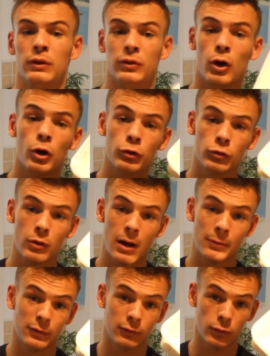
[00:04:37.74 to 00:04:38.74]
is 100
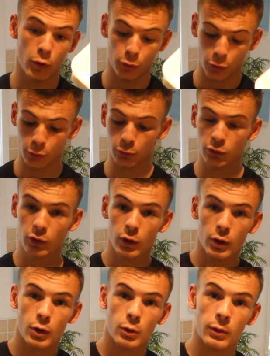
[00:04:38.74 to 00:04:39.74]
grams of rolled oats
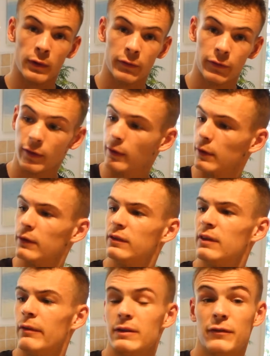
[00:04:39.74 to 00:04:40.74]
with
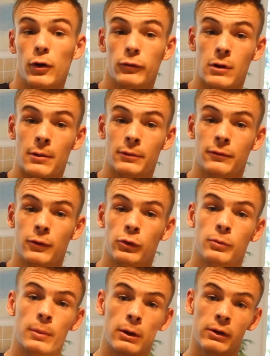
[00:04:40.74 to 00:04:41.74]
75 grams of
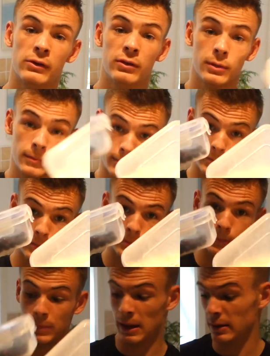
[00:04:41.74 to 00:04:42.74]
frozen berries.
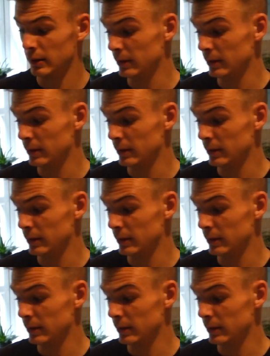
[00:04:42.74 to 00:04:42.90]
Bang